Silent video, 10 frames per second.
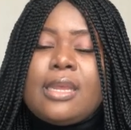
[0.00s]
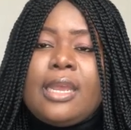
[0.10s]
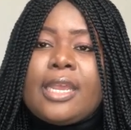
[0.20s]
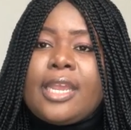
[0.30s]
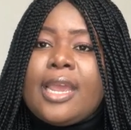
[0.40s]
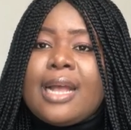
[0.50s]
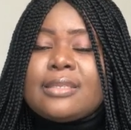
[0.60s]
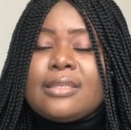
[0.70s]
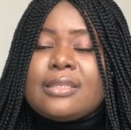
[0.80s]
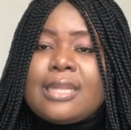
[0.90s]
a care
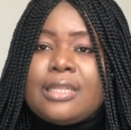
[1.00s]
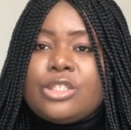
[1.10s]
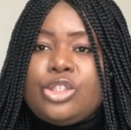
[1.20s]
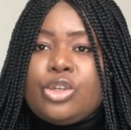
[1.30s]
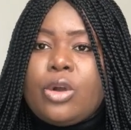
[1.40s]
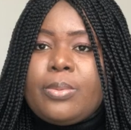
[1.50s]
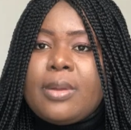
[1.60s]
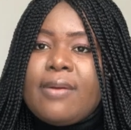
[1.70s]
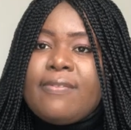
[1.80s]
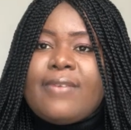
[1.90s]
assistant job
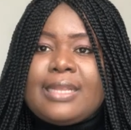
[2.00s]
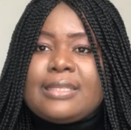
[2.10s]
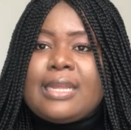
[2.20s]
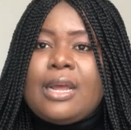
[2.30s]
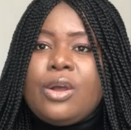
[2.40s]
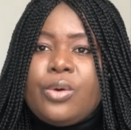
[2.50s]
faster.